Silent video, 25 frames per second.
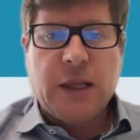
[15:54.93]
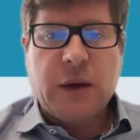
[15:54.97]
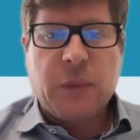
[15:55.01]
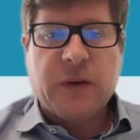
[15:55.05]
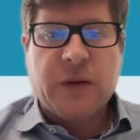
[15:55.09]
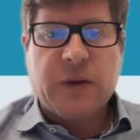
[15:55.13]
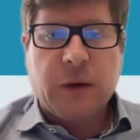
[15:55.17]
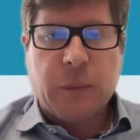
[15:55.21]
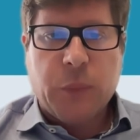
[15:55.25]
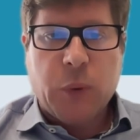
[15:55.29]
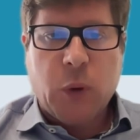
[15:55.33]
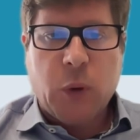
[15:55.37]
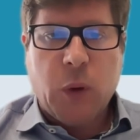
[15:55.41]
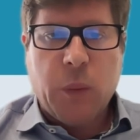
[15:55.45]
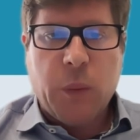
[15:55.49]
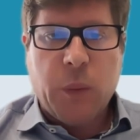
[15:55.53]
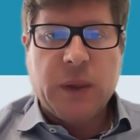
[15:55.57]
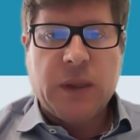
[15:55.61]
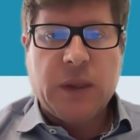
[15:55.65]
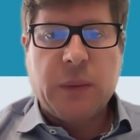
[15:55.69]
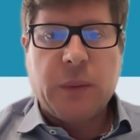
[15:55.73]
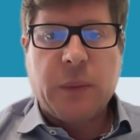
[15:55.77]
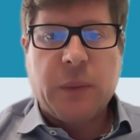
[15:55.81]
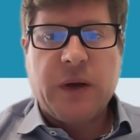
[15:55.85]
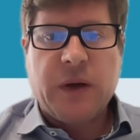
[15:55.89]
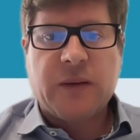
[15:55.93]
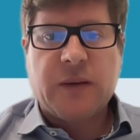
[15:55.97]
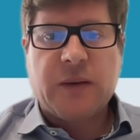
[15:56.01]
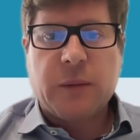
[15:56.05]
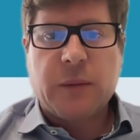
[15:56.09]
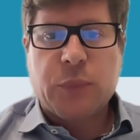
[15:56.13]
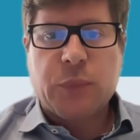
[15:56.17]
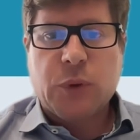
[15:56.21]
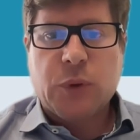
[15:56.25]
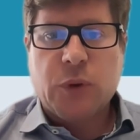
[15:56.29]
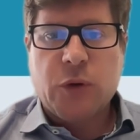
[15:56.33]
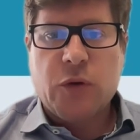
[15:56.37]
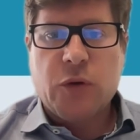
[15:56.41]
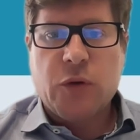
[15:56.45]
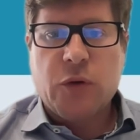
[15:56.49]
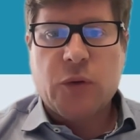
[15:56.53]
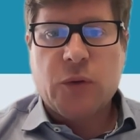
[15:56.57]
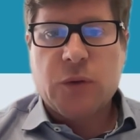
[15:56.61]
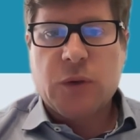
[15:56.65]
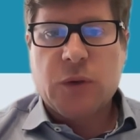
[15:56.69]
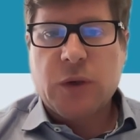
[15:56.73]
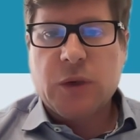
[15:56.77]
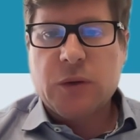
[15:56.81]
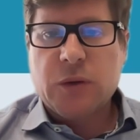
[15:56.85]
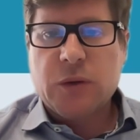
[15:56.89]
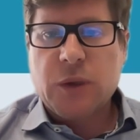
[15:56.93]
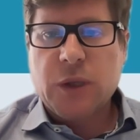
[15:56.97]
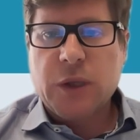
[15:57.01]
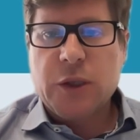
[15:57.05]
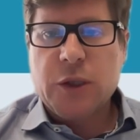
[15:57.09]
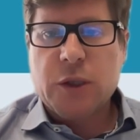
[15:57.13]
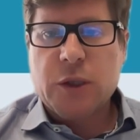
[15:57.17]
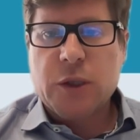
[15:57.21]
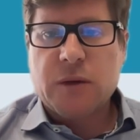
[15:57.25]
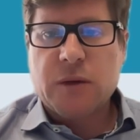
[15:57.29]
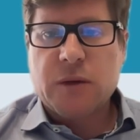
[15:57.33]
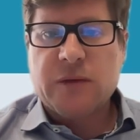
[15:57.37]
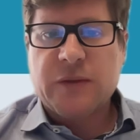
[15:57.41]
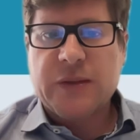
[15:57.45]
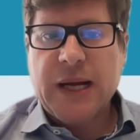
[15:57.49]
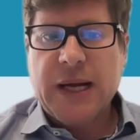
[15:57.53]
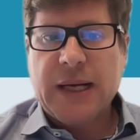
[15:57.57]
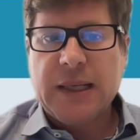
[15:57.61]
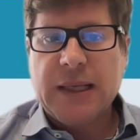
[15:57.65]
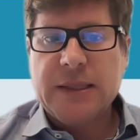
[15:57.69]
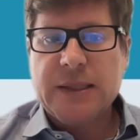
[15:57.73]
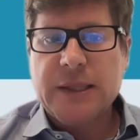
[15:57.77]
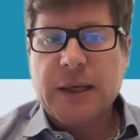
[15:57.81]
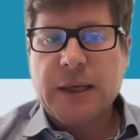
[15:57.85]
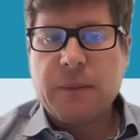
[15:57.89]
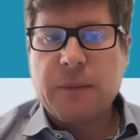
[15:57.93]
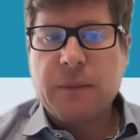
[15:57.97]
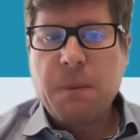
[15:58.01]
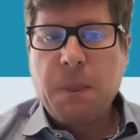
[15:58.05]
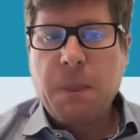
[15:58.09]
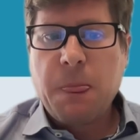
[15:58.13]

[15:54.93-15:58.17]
as a property-based approach to the regulation of data.